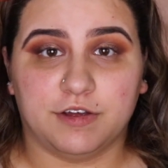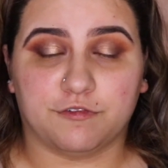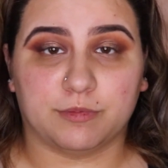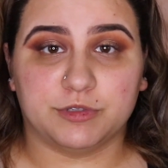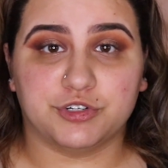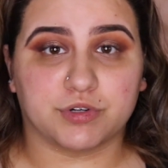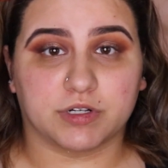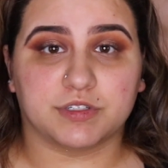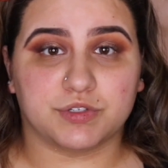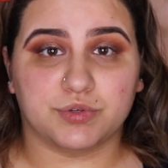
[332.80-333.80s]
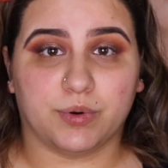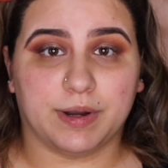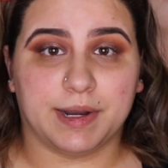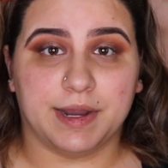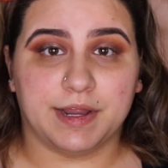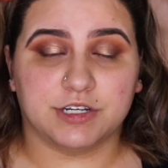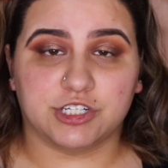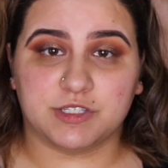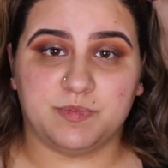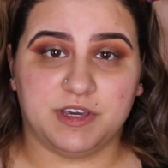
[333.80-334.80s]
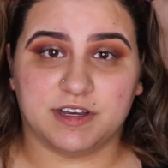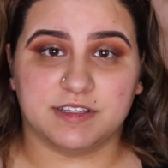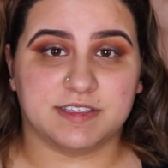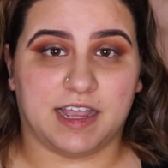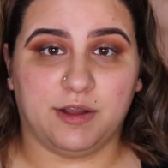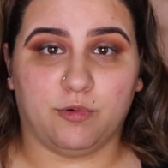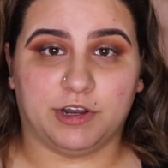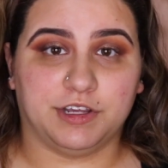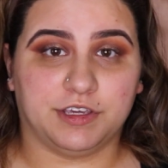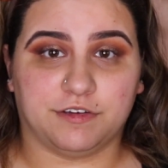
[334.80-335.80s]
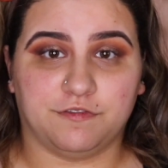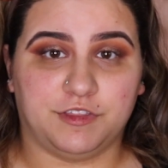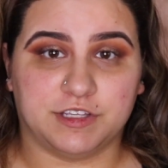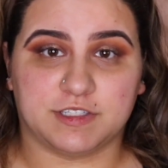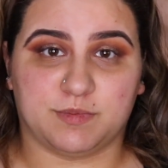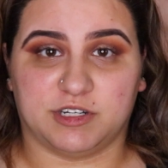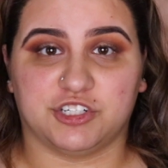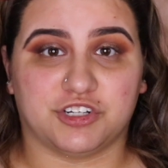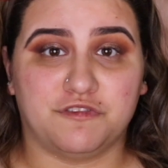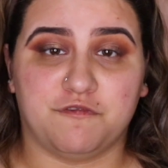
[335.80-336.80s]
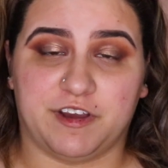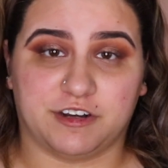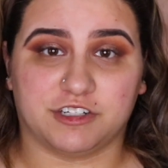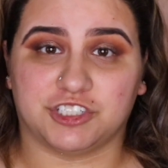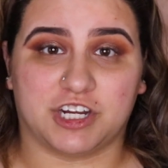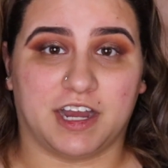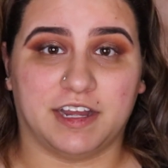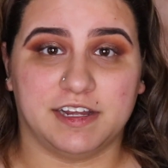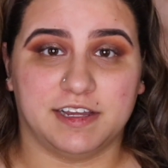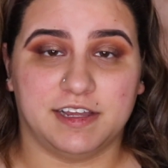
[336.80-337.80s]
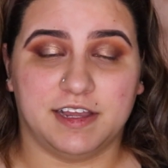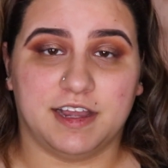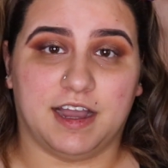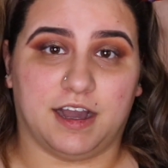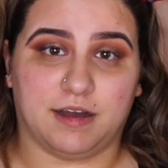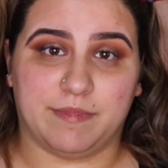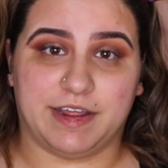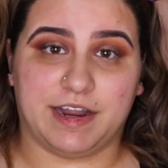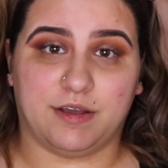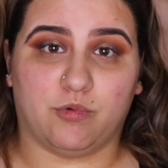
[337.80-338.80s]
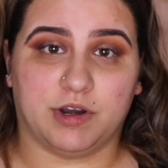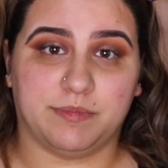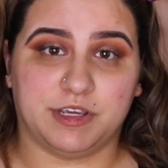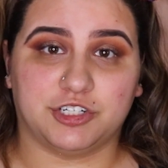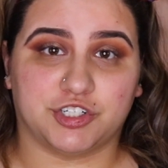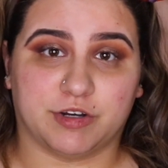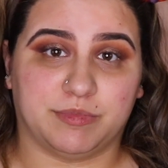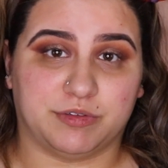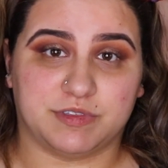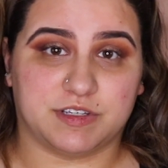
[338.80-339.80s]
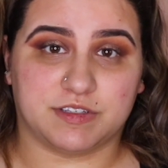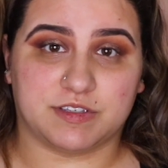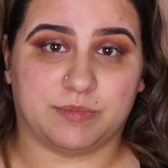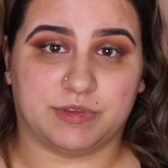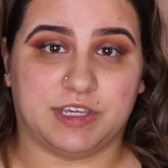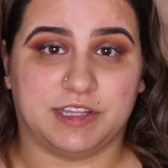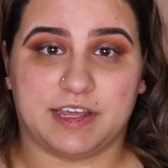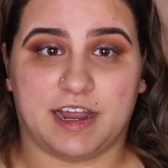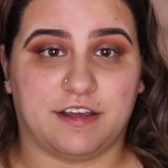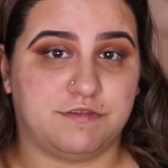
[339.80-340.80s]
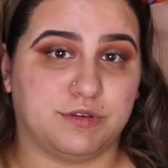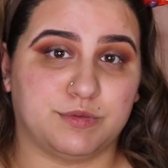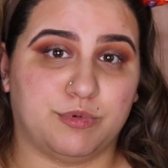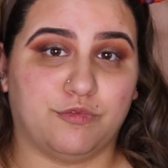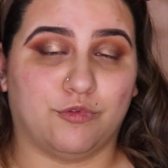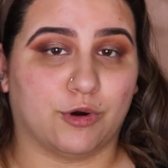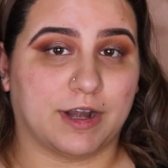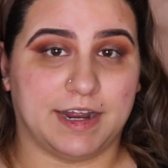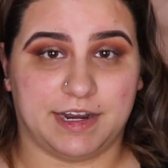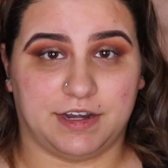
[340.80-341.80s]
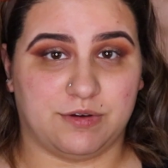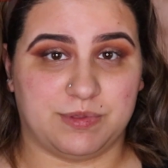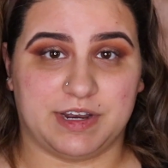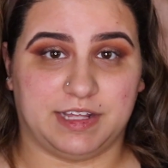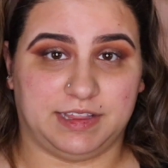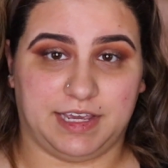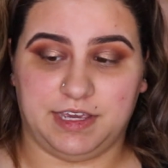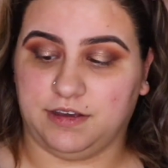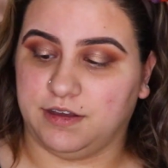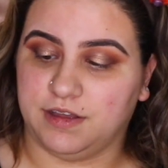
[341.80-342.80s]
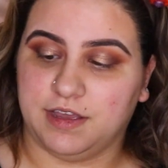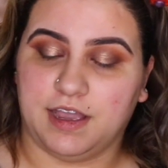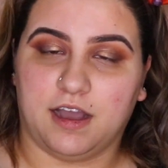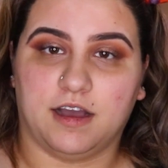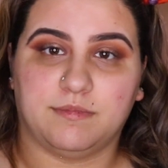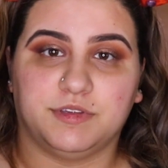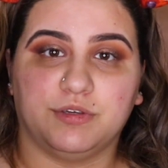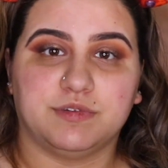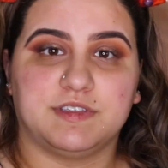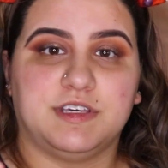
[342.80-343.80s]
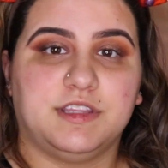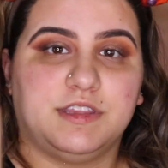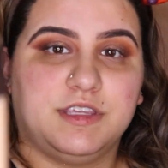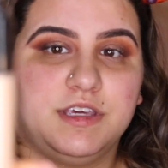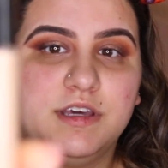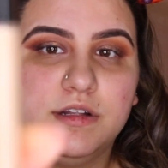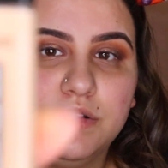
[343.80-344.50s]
from the drugstore, just because I want to give this sponge a fair shot, and I want to make sure I'm using something that I've used before and I know that I like. Using the